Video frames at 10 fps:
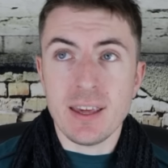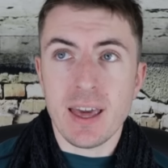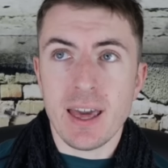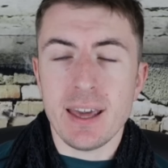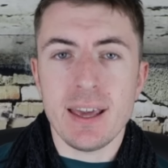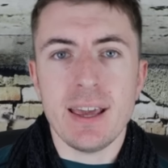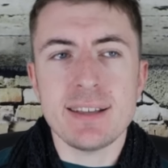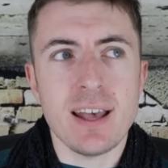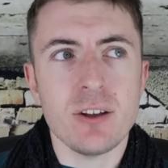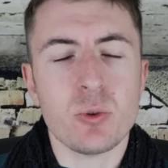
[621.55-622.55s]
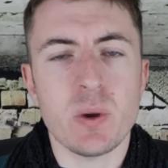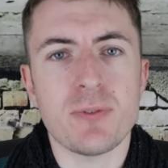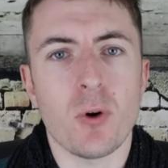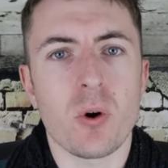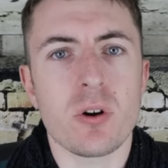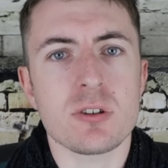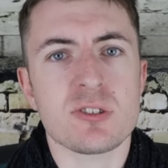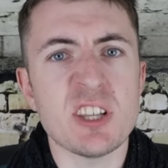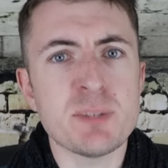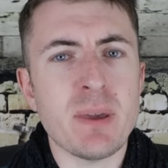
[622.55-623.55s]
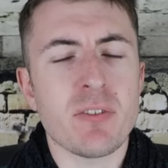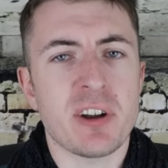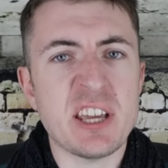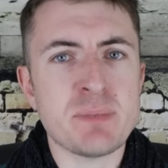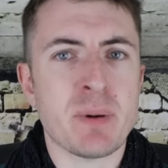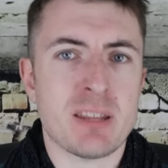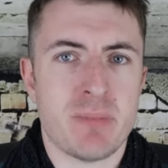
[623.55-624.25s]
Yeah, he's now 24, since being released by the